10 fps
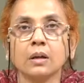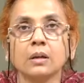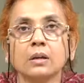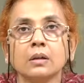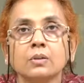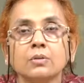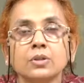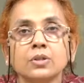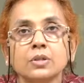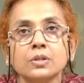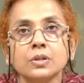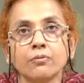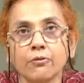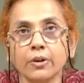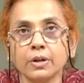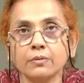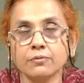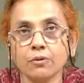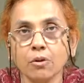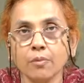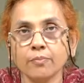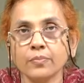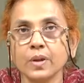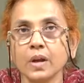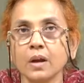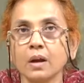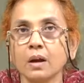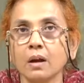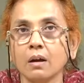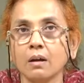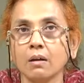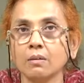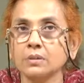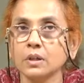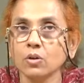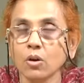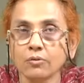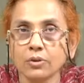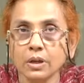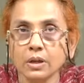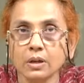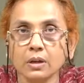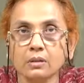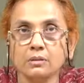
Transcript: uh, which is different from uh, the novel,